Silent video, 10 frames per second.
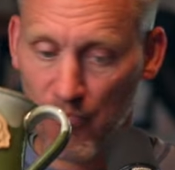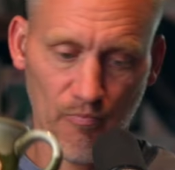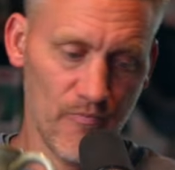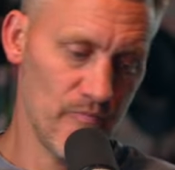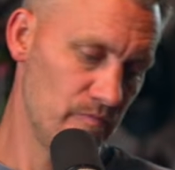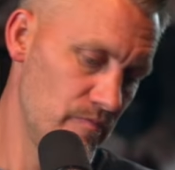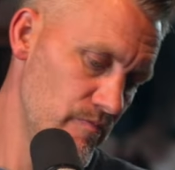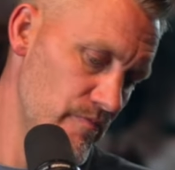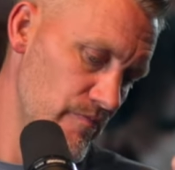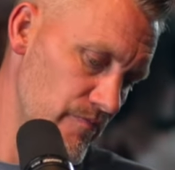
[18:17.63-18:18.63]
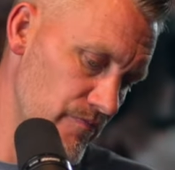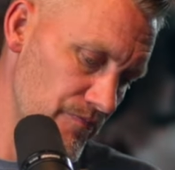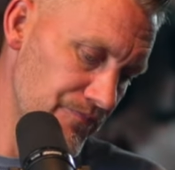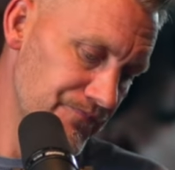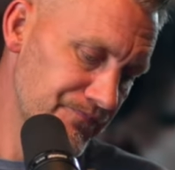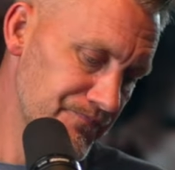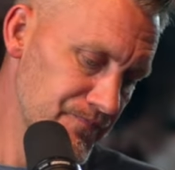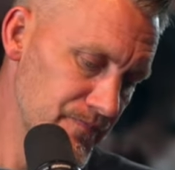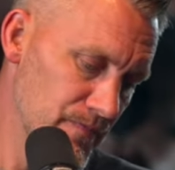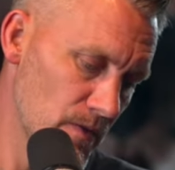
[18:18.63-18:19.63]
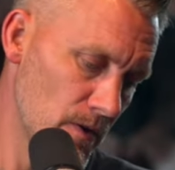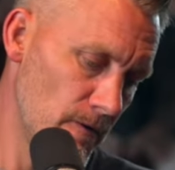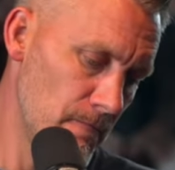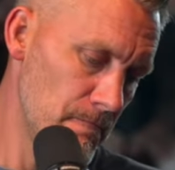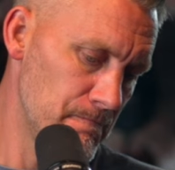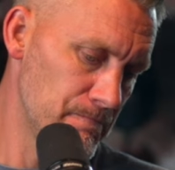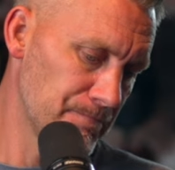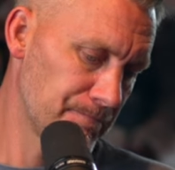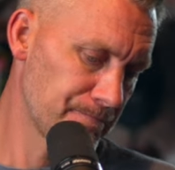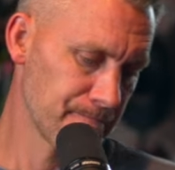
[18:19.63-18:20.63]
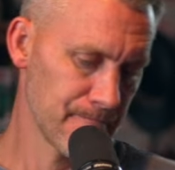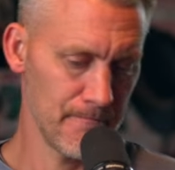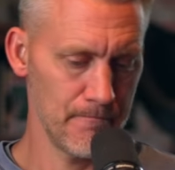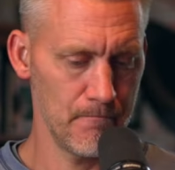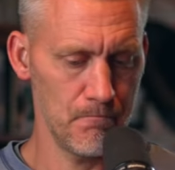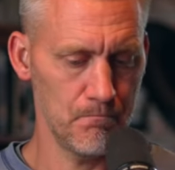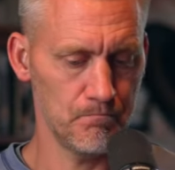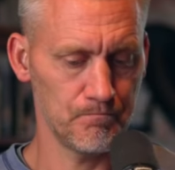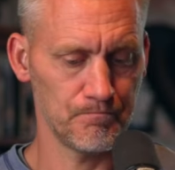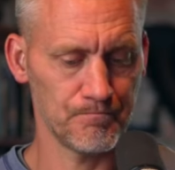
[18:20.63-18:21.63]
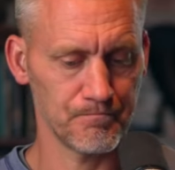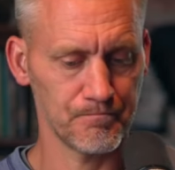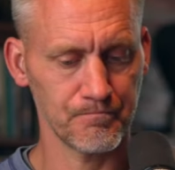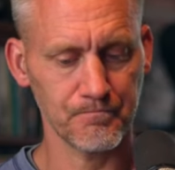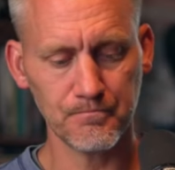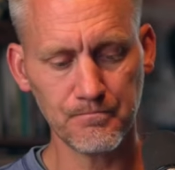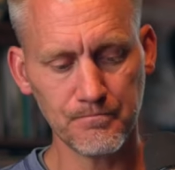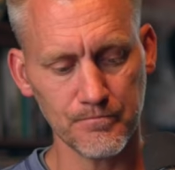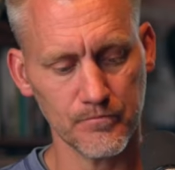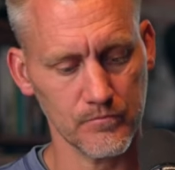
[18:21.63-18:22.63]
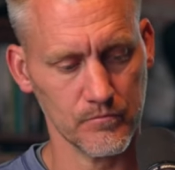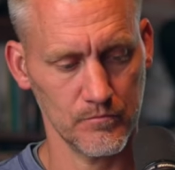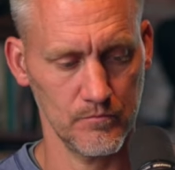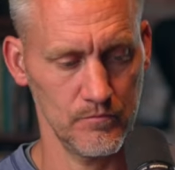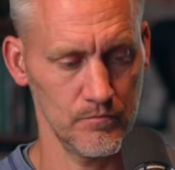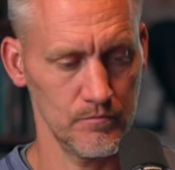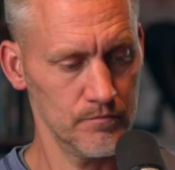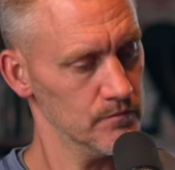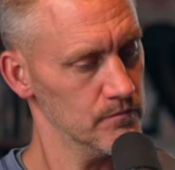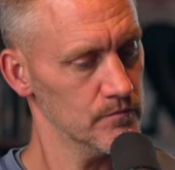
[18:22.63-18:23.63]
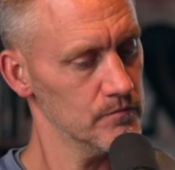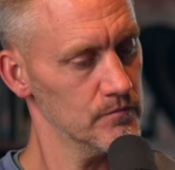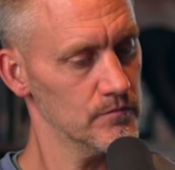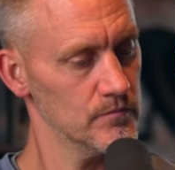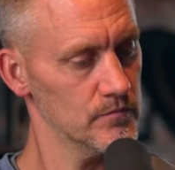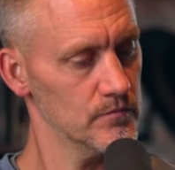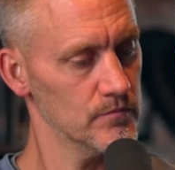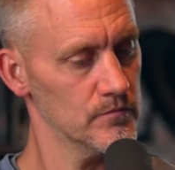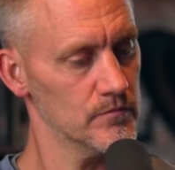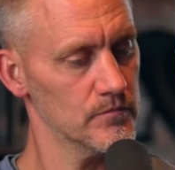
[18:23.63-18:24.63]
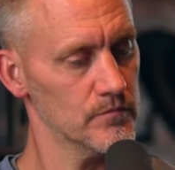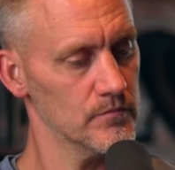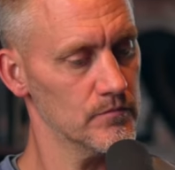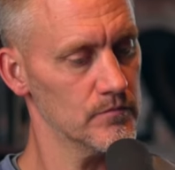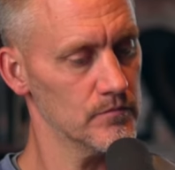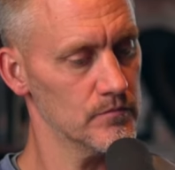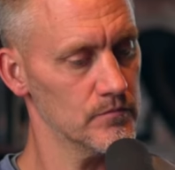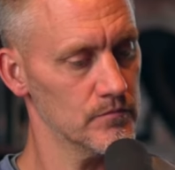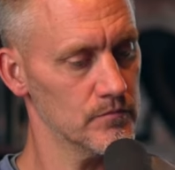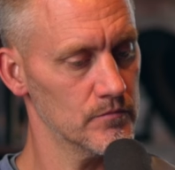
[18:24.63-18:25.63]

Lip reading: (not speaking)